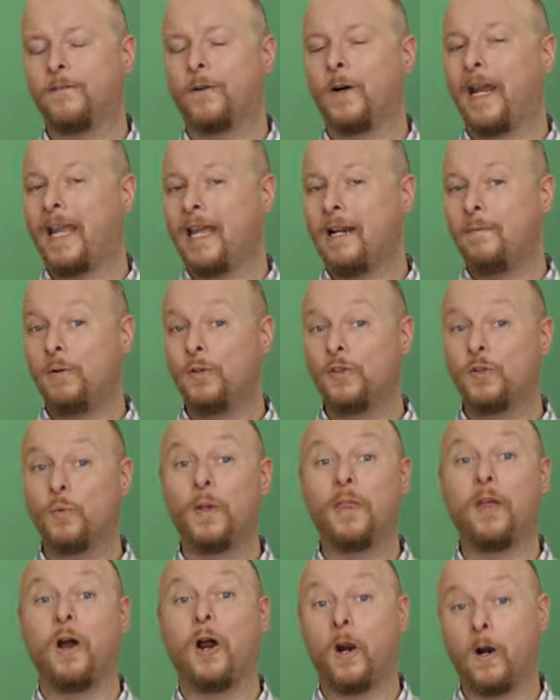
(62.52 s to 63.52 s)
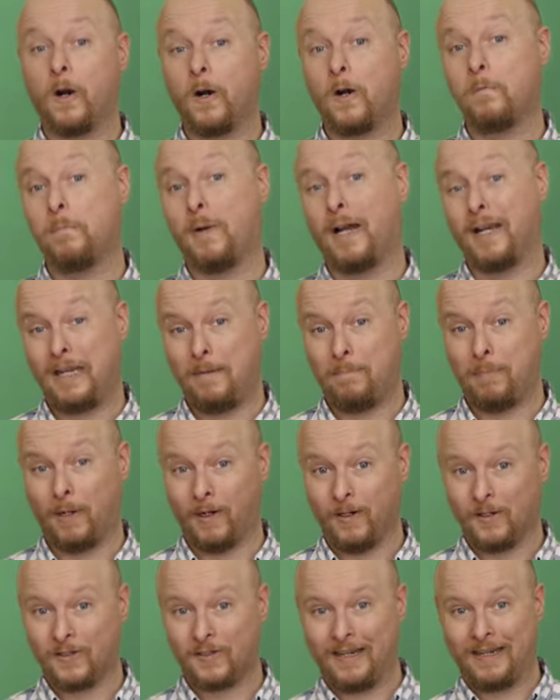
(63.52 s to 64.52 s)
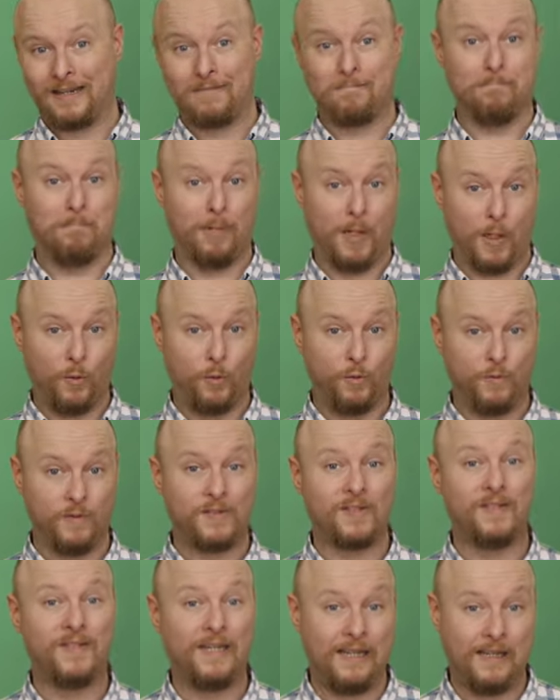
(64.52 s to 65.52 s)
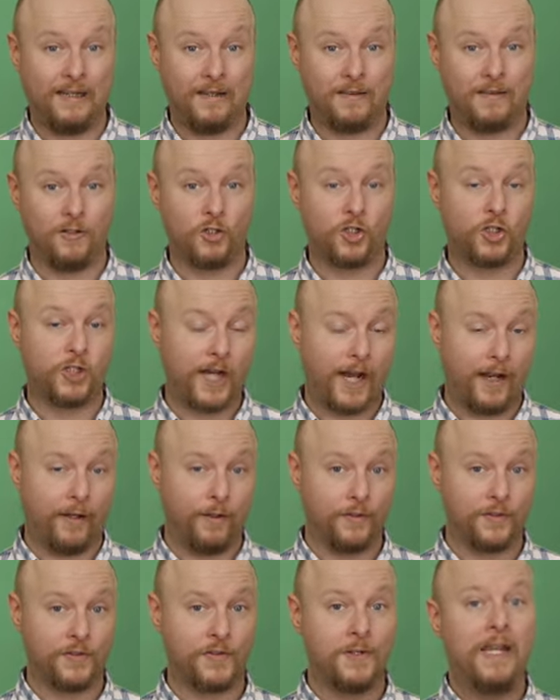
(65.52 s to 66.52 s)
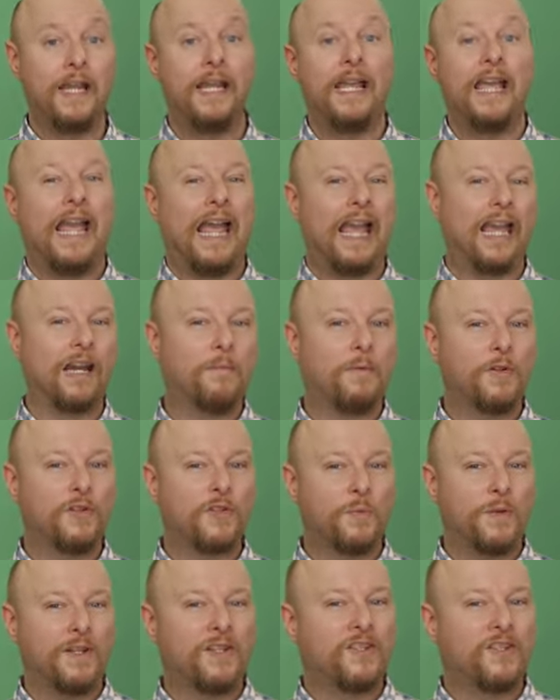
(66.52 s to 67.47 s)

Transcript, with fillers: for animals with hard body parts like bones, teeth, and shells. Animals with